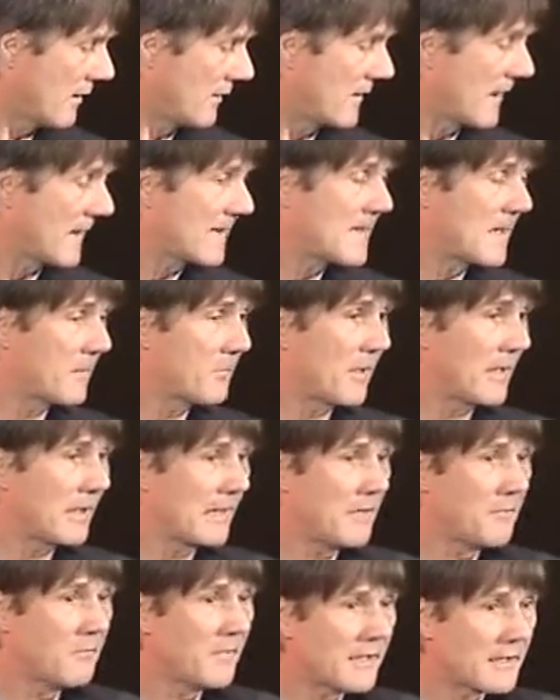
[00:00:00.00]
They're
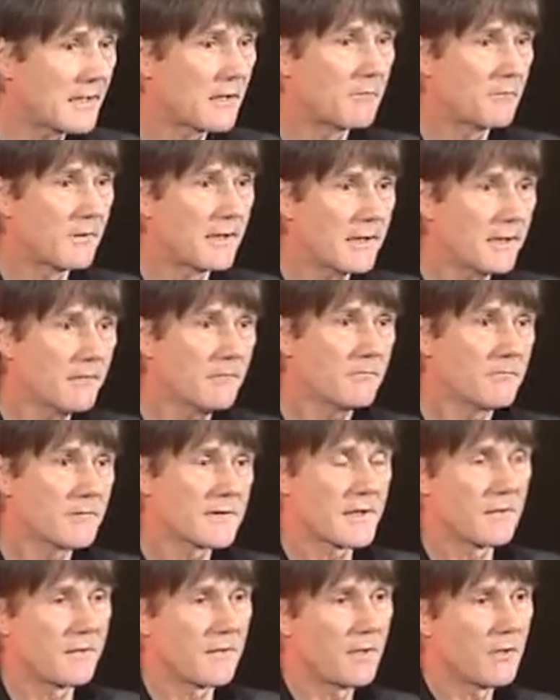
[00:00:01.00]
typically mid-career,
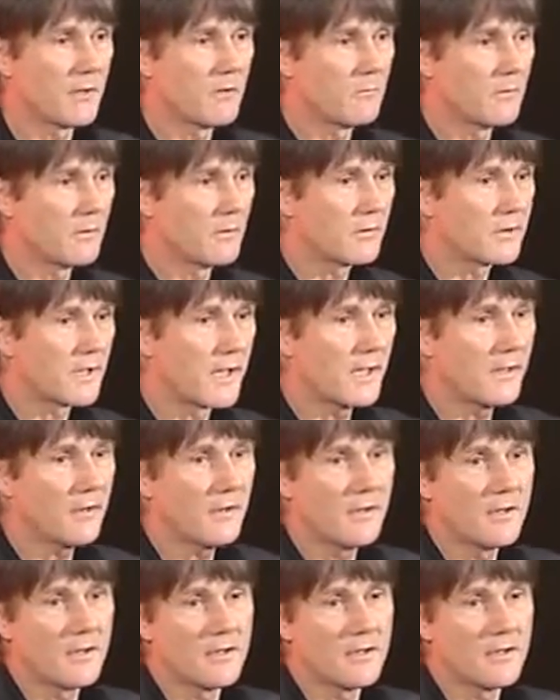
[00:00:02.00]
so they are working,